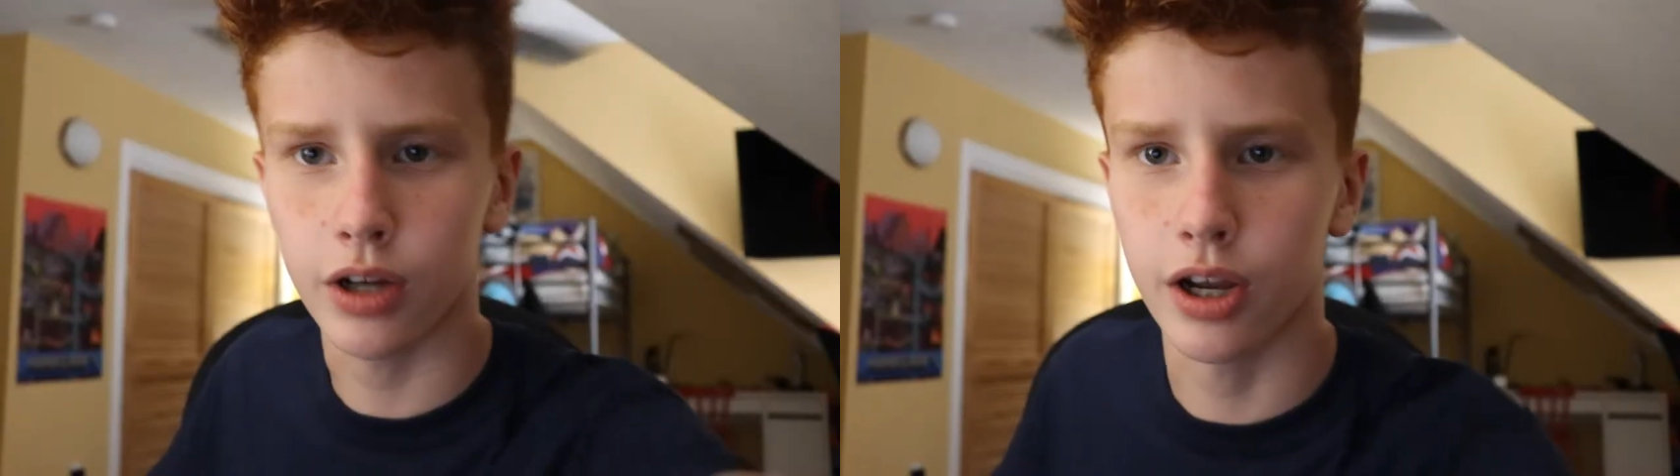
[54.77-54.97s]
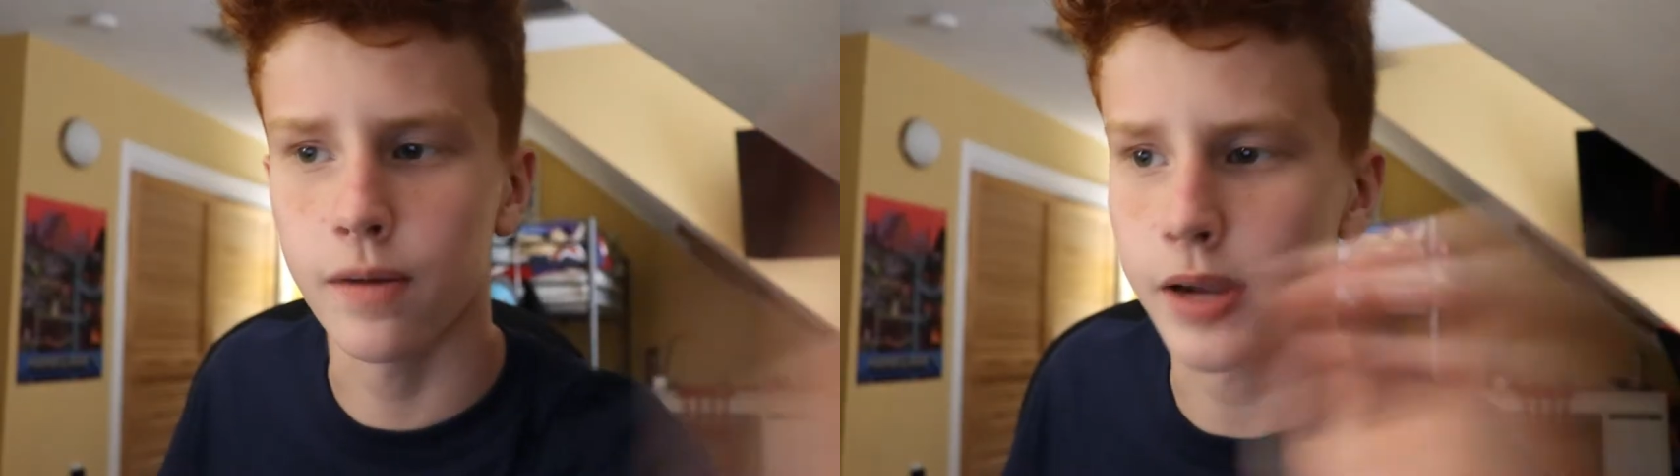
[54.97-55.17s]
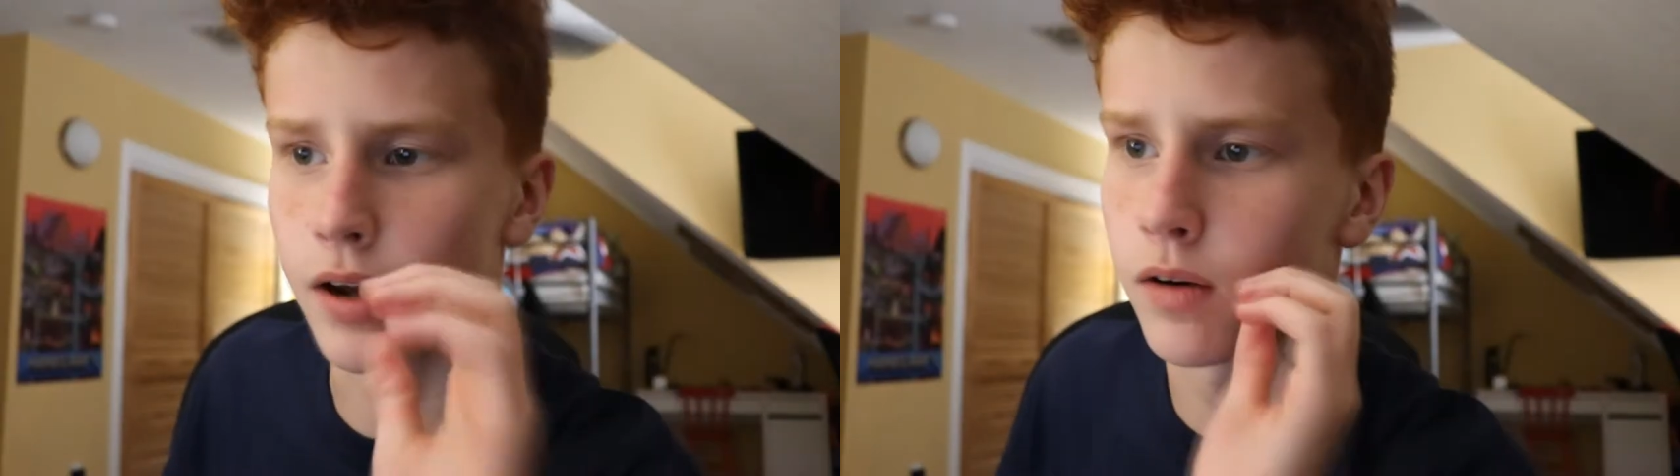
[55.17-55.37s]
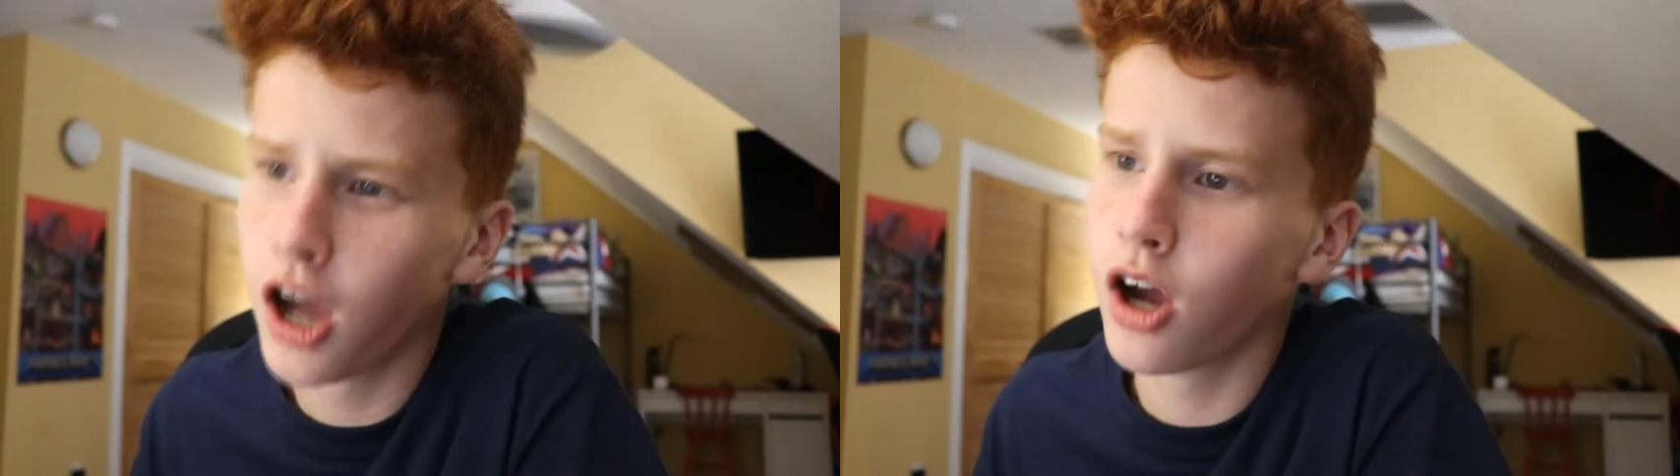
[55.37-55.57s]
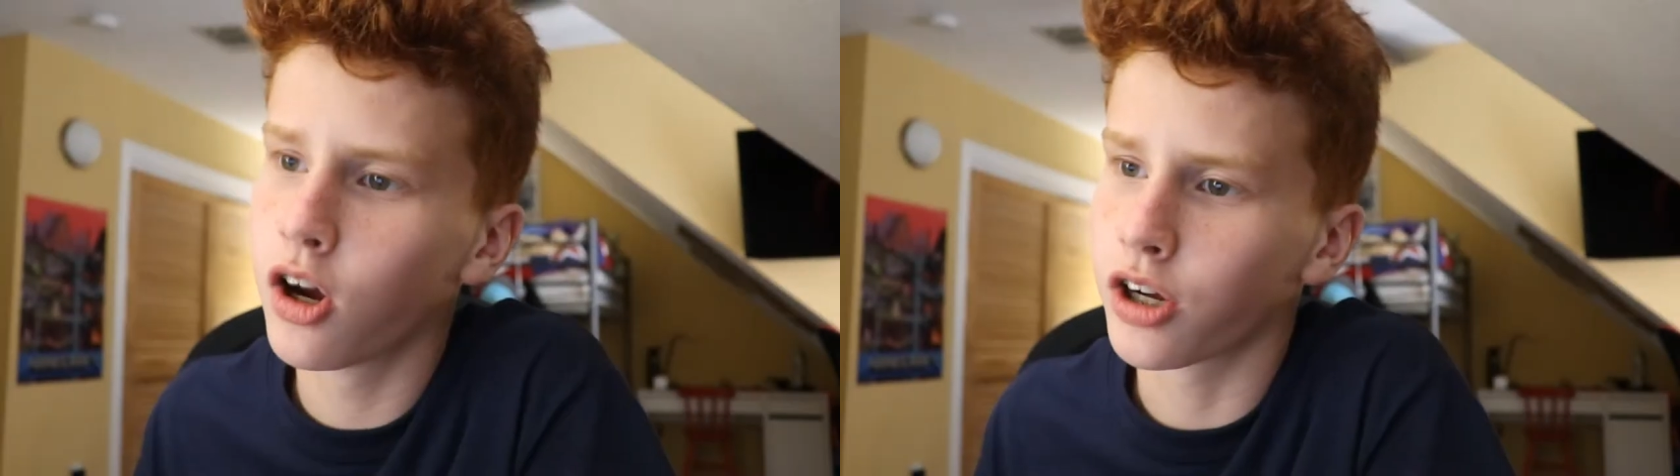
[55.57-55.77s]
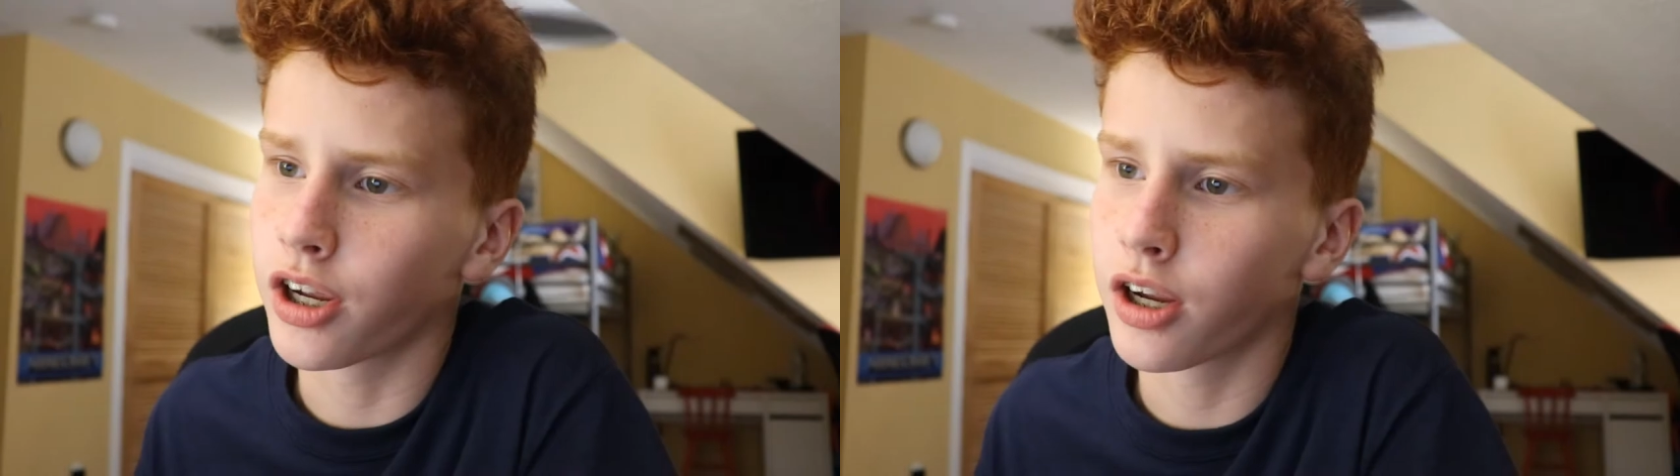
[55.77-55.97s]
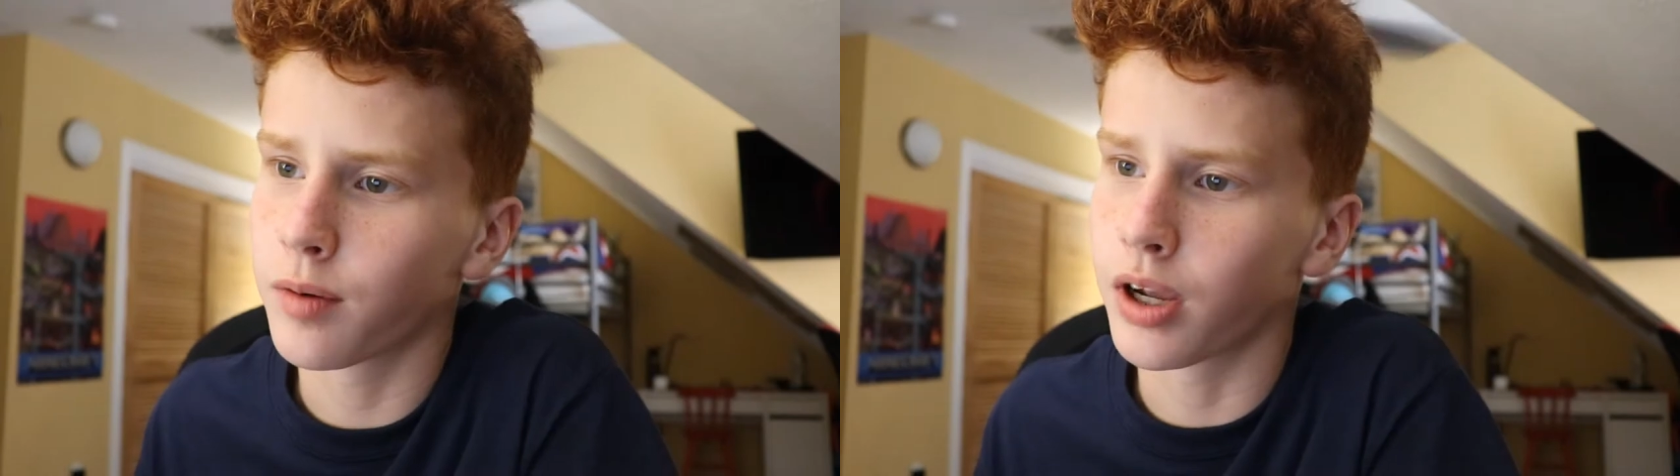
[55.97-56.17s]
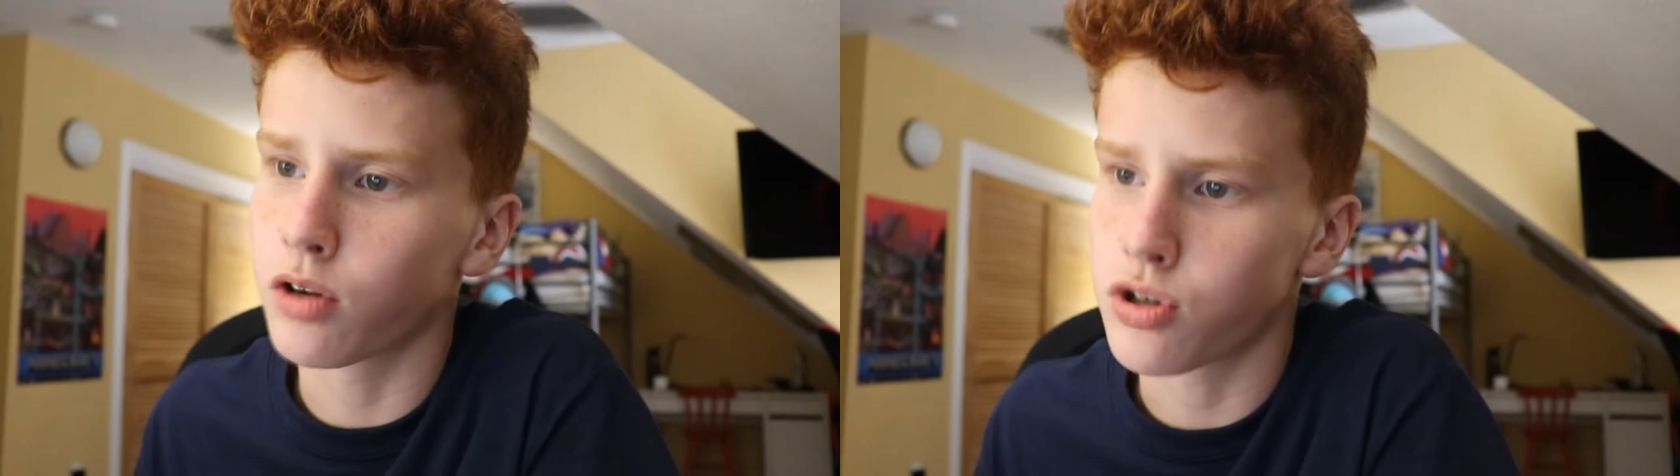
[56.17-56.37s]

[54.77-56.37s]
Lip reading: Okay, here we go. Okay, here we go.